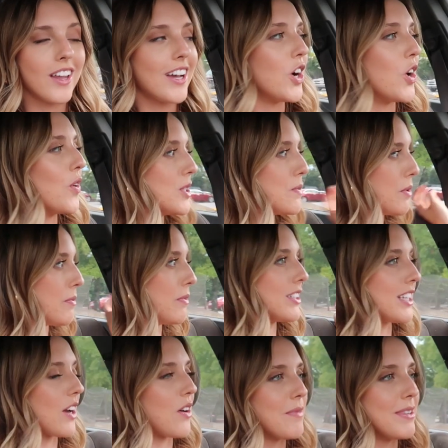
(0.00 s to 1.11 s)
oh, it's beeping because
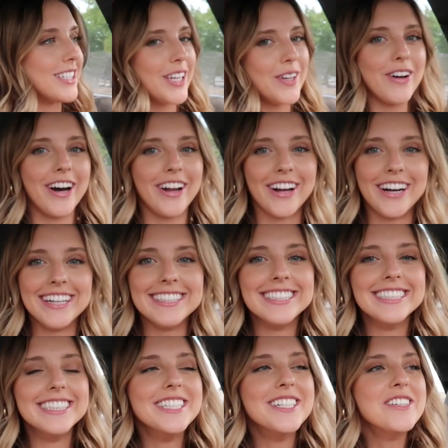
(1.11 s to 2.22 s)
I don't have my seatbelt on.
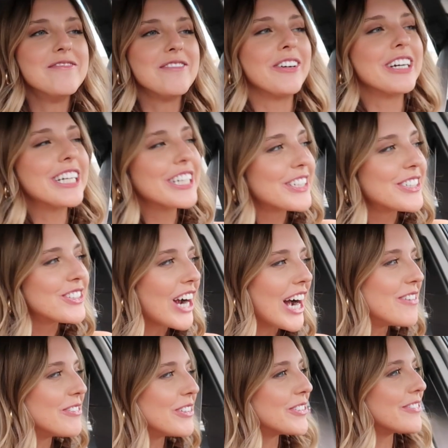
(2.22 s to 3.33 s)
We're gonna go
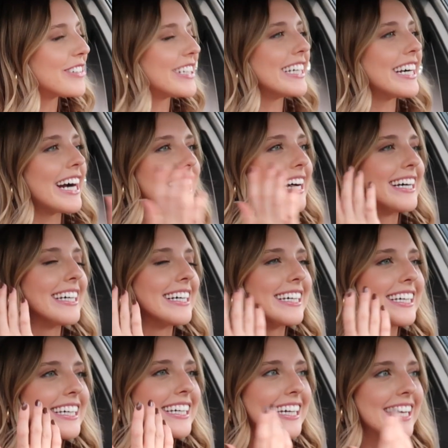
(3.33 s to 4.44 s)
drive over
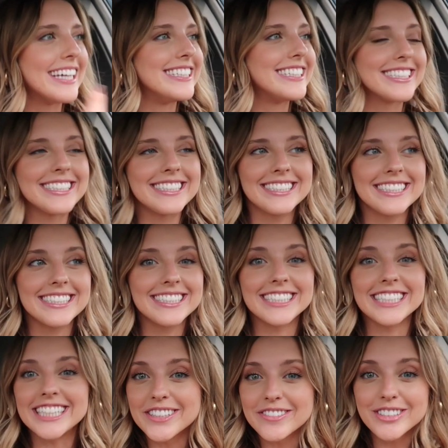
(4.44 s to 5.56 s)
and just
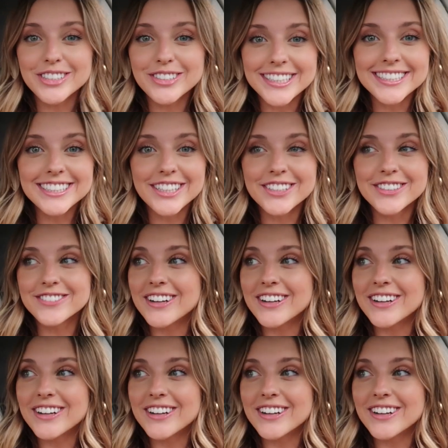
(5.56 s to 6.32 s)
see if the drinks are